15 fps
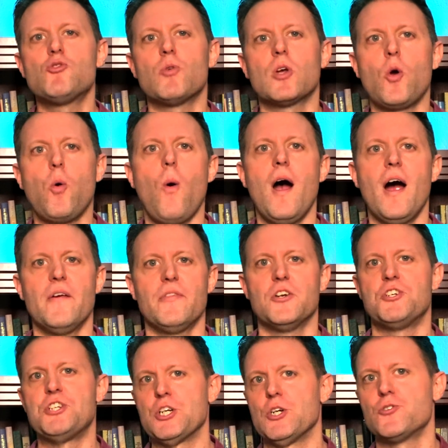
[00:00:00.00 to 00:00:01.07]
require their
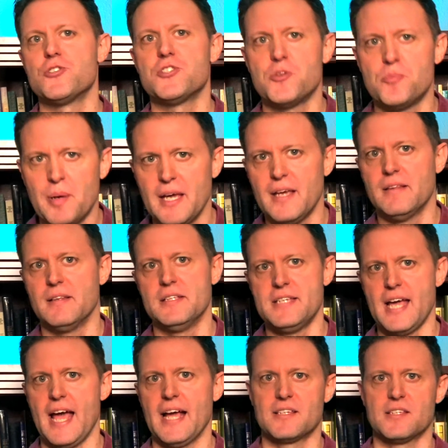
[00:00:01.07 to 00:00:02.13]
children to pay the
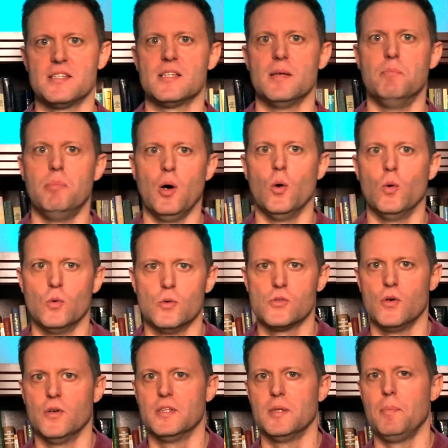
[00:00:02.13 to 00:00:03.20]
taxes imposed
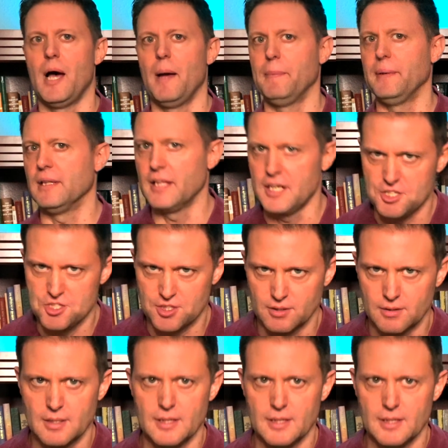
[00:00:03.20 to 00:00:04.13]
on the population?